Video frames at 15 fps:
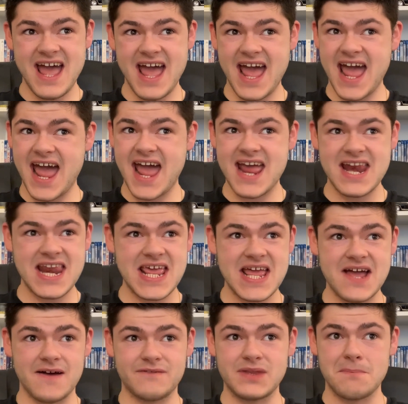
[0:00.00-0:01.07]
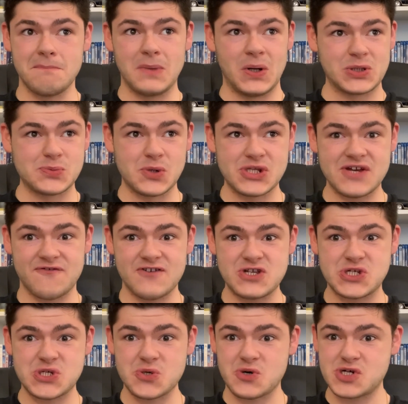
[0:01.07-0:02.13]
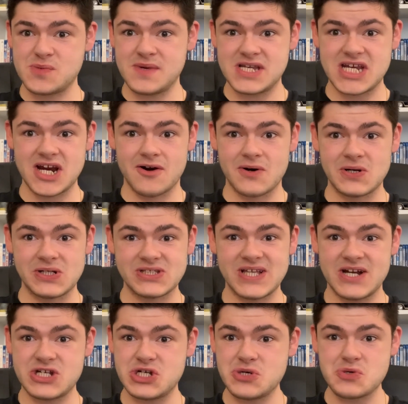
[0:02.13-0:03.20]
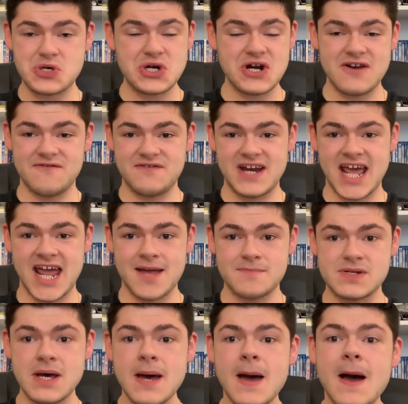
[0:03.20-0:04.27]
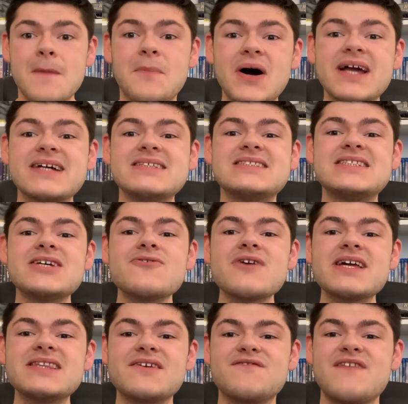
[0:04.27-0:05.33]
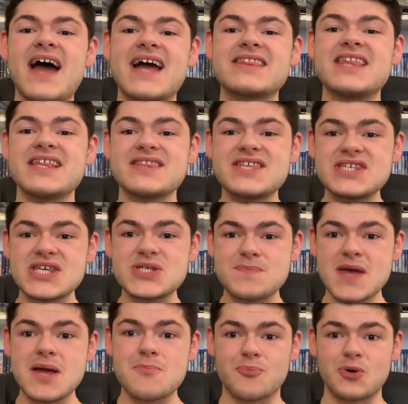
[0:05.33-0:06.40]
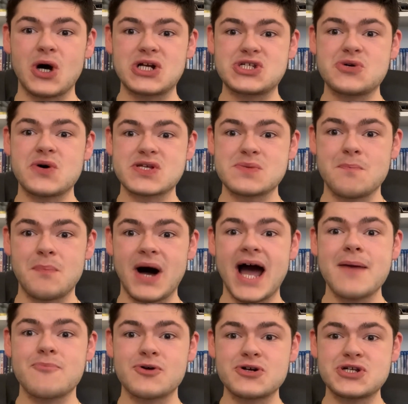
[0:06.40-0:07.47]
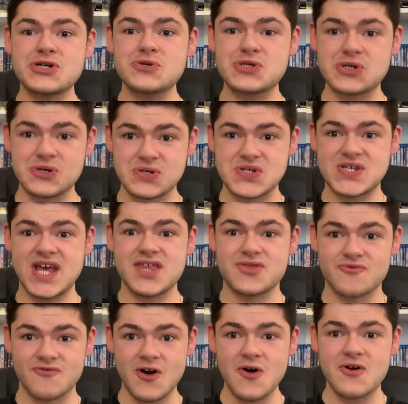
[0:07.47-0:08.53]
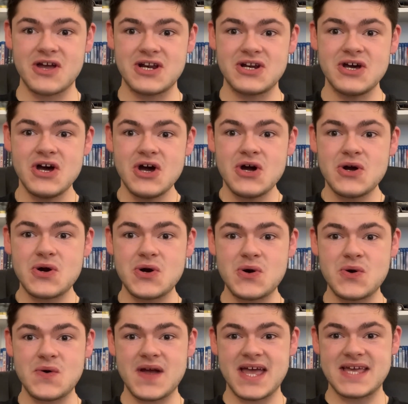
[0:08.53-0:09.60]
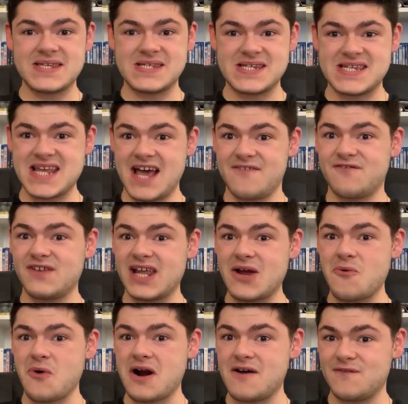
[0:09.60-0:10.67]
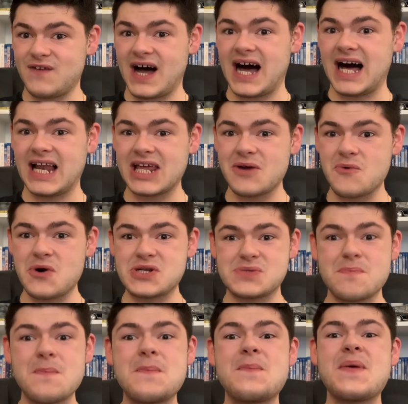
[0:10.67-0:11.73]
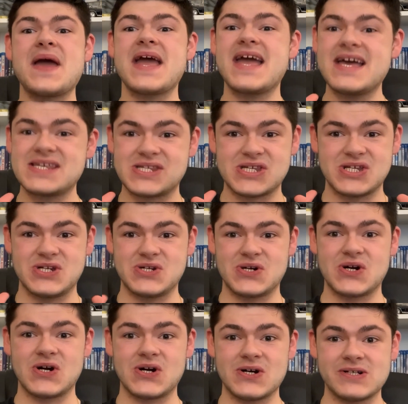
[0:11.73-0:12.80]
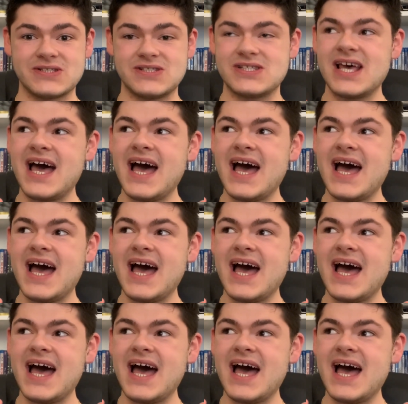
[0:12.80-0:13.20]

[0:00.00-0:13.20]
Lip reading: any of the multiple different source materials that you could have named. But considering the fact that this is being brought to us by producer Seth Rogen, who is definitely one of Hollywood's biggest nerds,